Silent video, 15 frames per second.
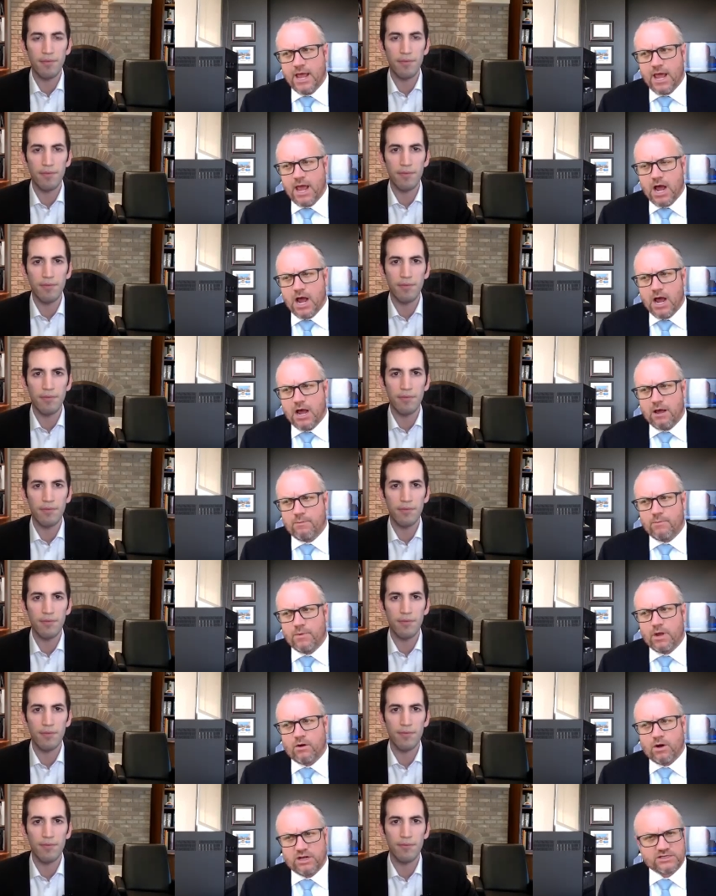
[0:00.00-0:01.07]
Speaker 1: um,
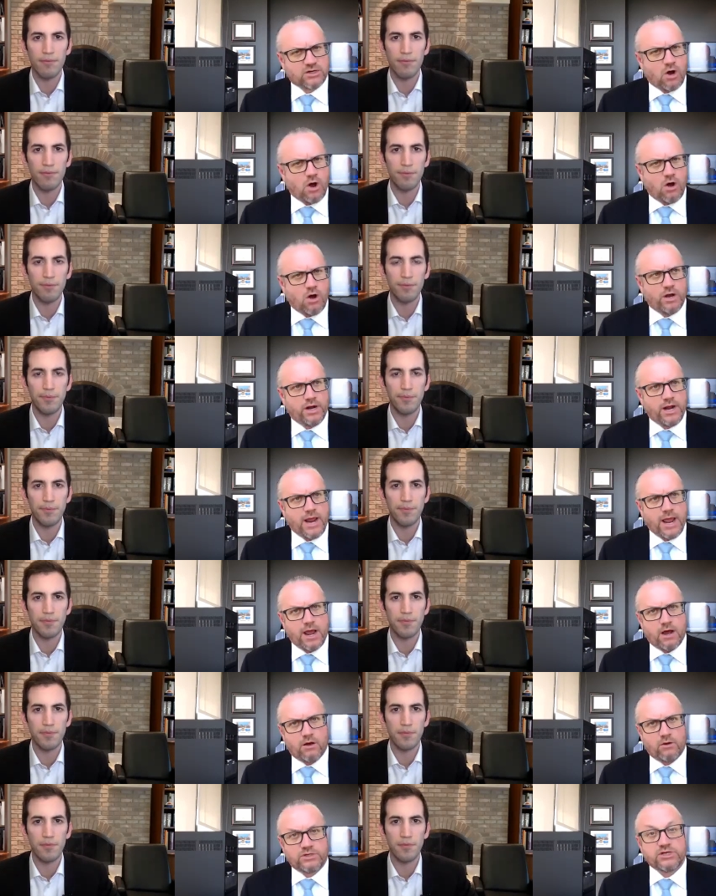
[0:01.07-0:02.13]
let's call it
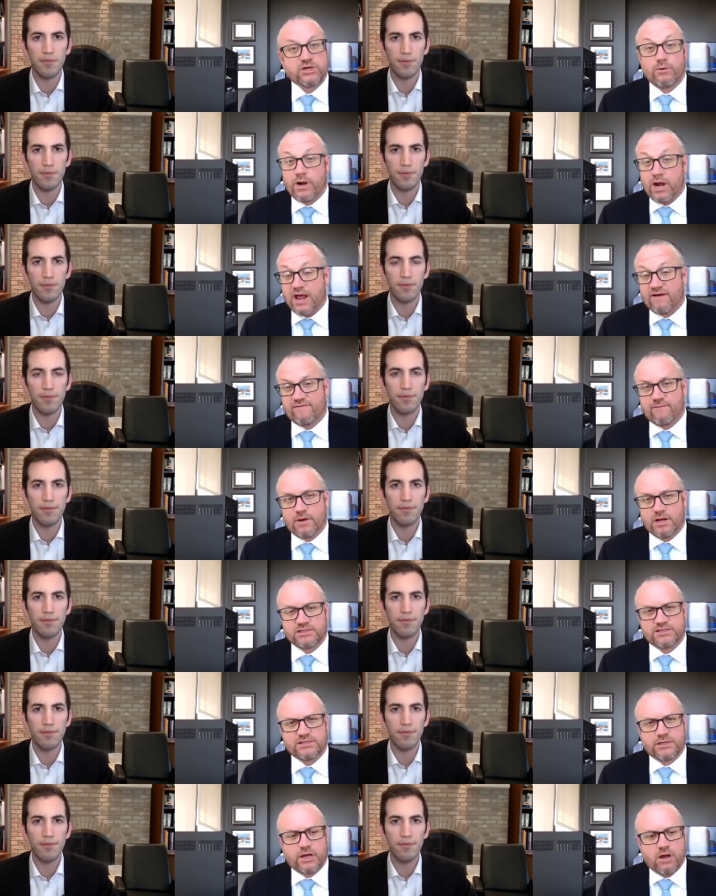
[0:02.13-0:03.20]
now two and a half
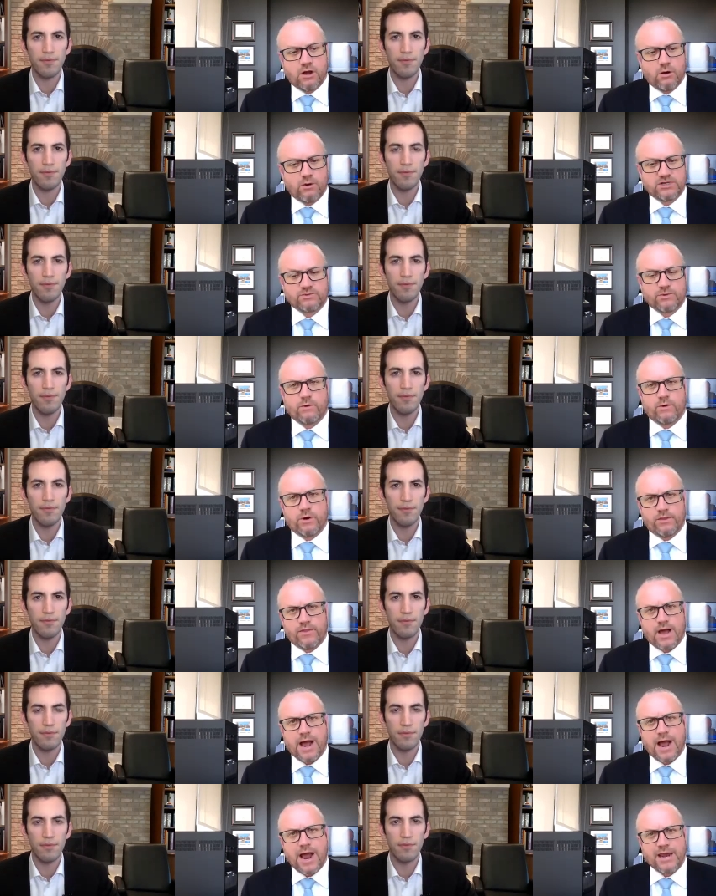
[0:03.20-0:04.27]
months ago as we were in the
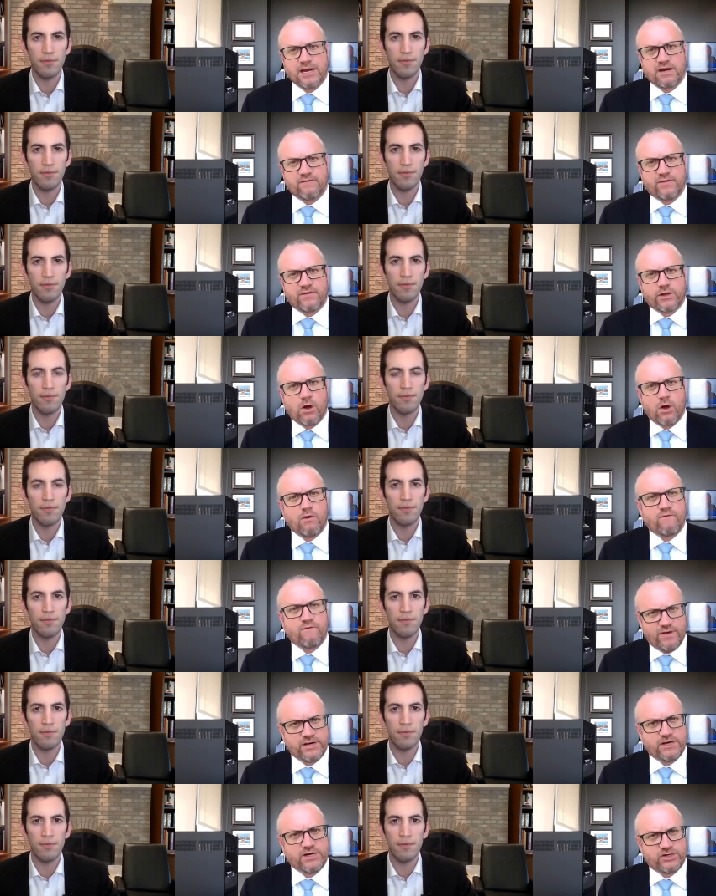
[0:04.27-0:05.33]
height of the
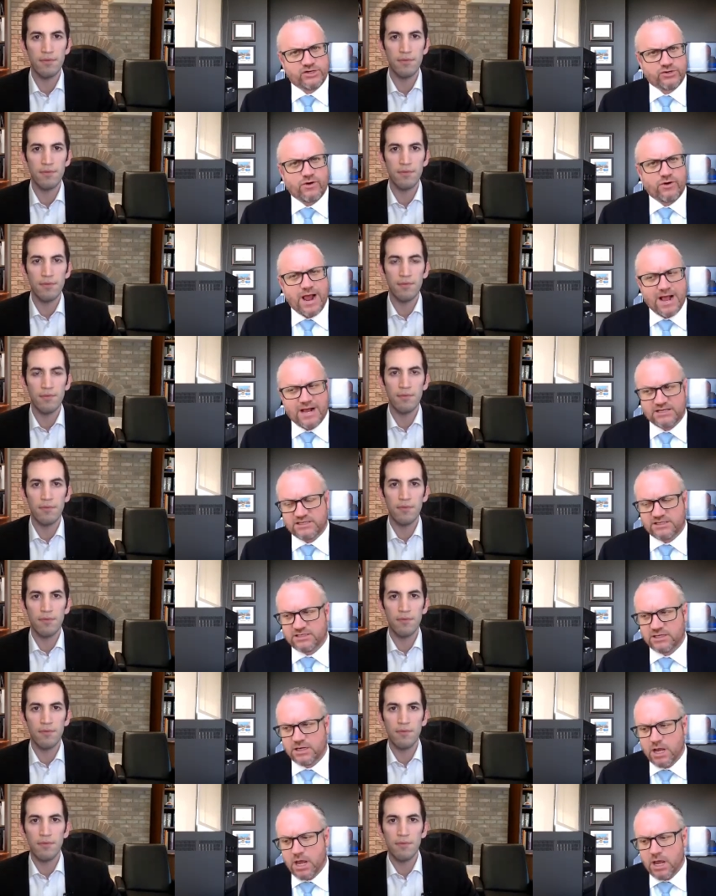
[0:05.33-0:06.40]
covid distress
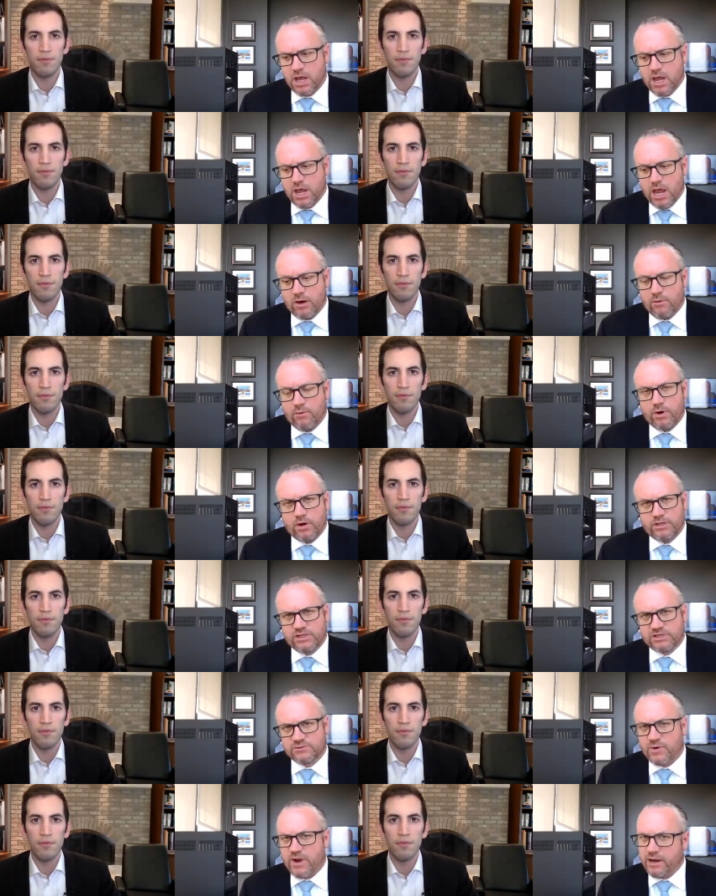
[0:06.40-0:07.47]
and really
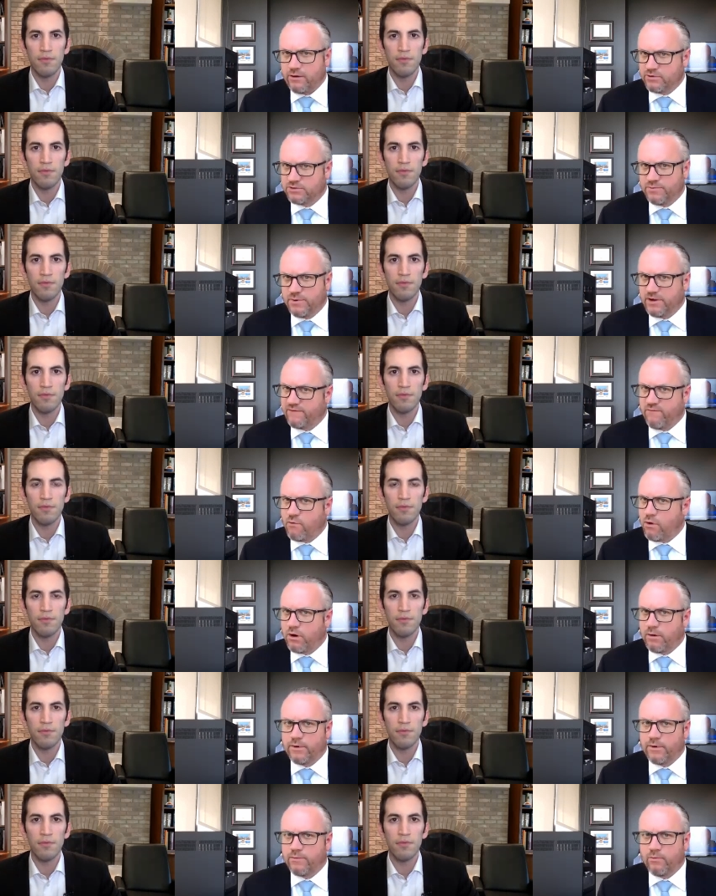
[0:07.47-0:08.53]
this plan was being
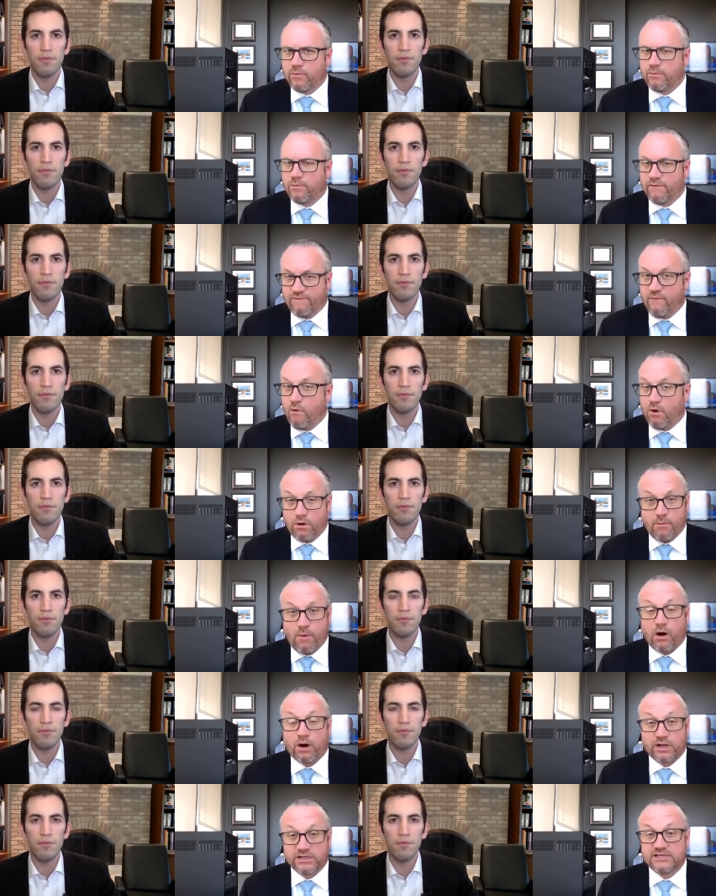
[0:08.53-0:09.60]
formed before
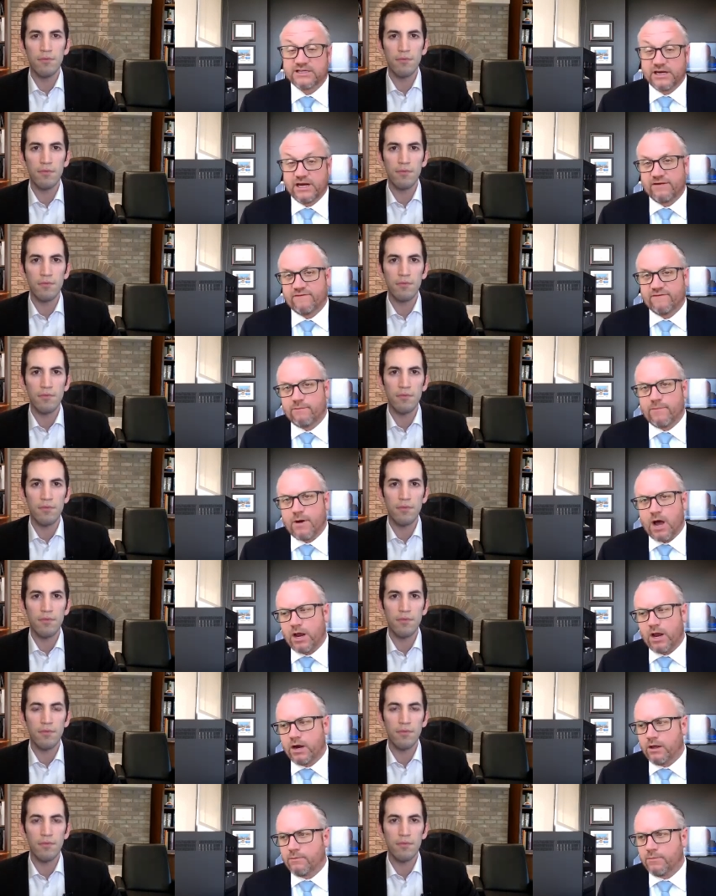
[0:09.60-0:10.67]
markets had even
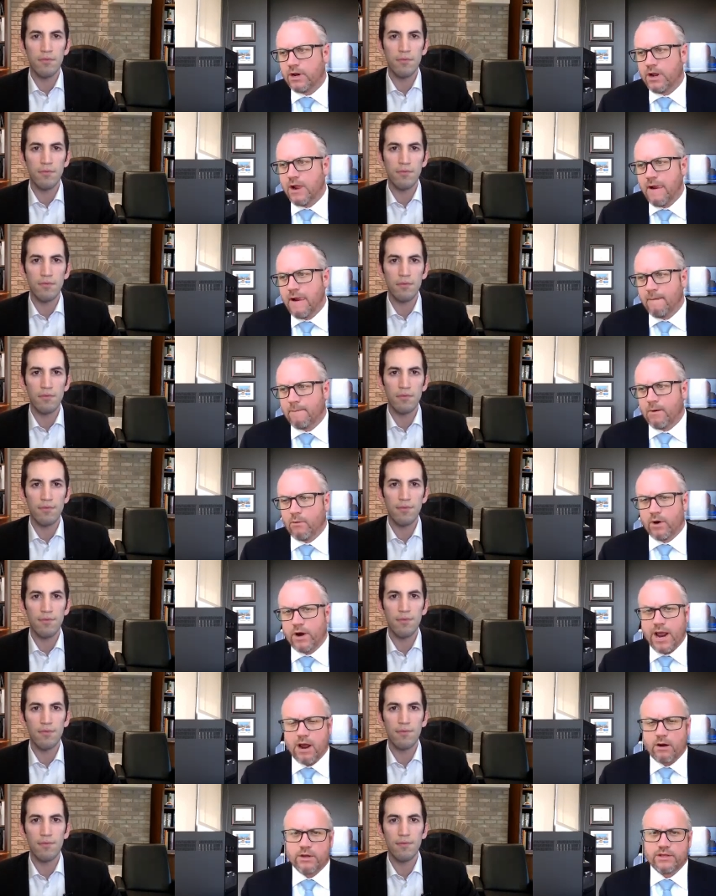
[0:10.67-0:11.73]
bottomed but we're
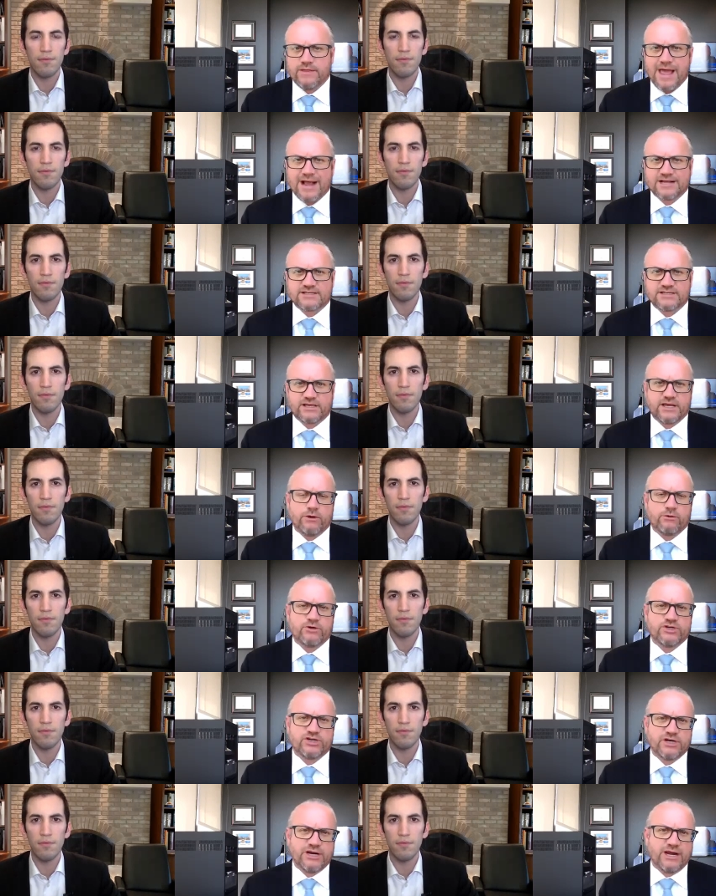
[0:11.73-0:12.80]
now in the
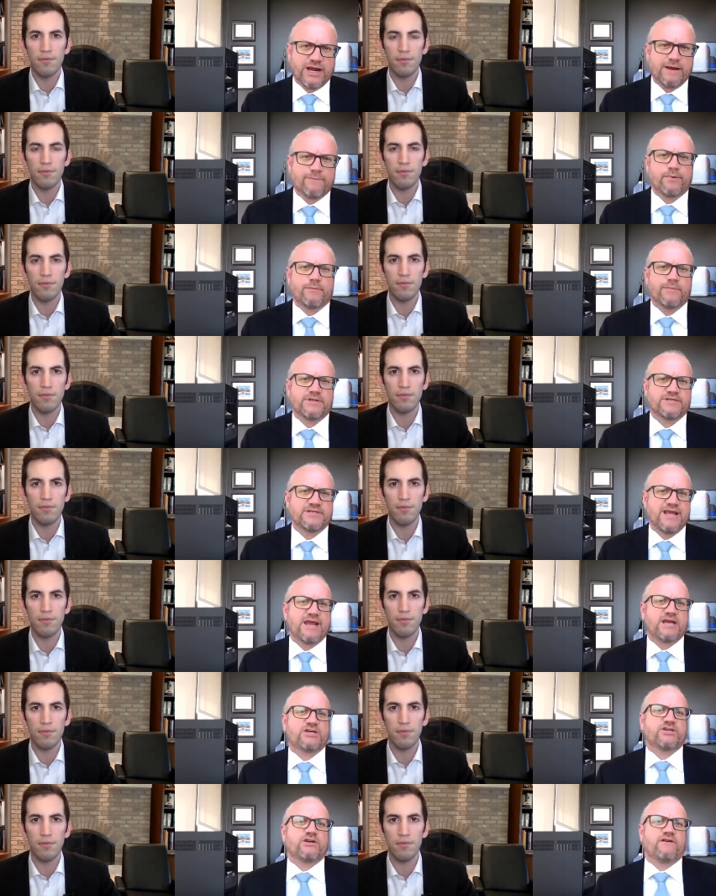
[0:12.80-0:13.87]
execution and
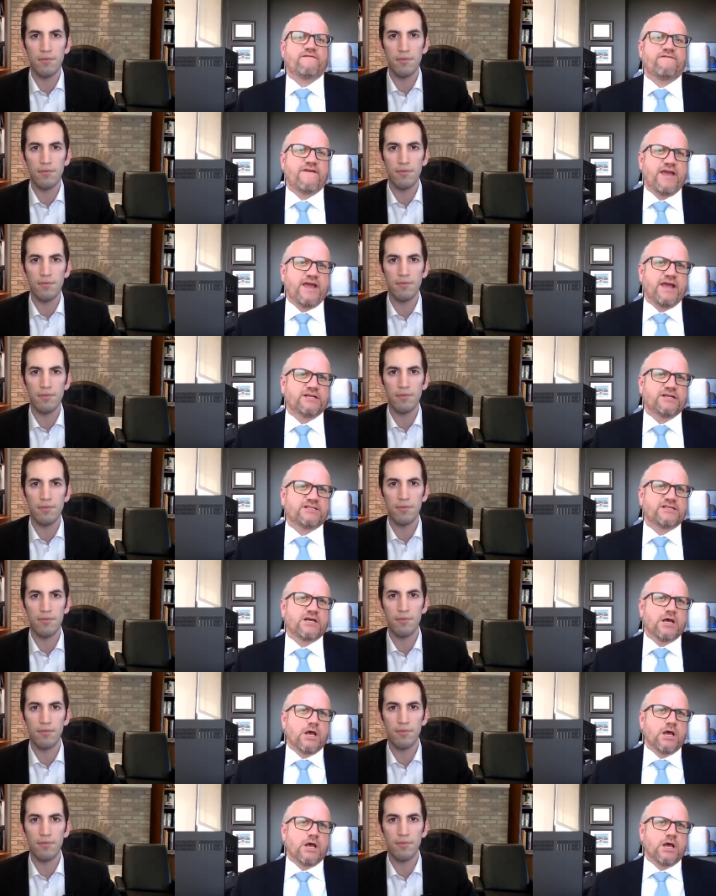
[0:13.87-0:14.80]
implementation phase